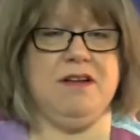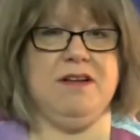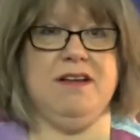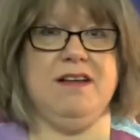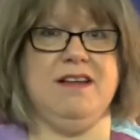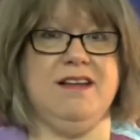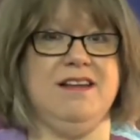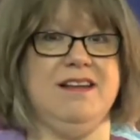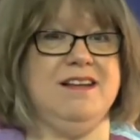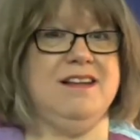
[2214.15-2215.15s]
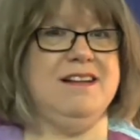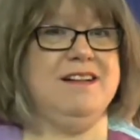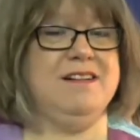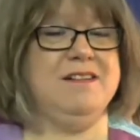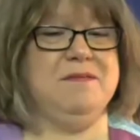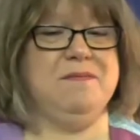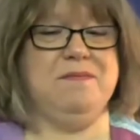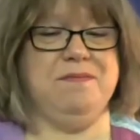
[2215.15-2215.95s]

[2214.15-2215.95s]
Nobody speaks.